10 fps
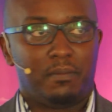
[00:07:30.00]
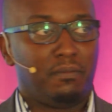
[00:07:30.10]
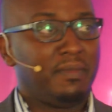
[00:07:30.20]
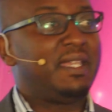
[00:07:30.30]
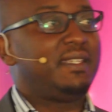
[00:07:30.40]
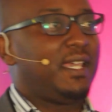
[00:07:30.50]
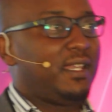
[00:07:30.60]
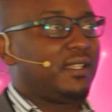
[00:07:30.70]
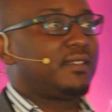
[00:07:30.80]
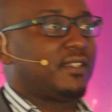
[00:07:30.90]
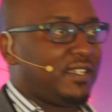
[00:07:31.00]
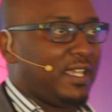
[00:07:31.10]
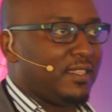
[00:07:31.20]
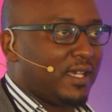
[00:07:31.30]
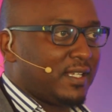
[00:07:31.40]
maintain and
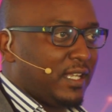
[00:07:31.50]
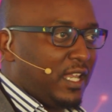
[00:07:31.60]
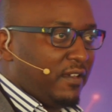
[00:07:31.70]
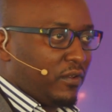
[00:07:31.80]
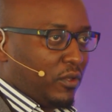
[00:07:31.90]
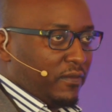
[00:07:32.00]
sustain that level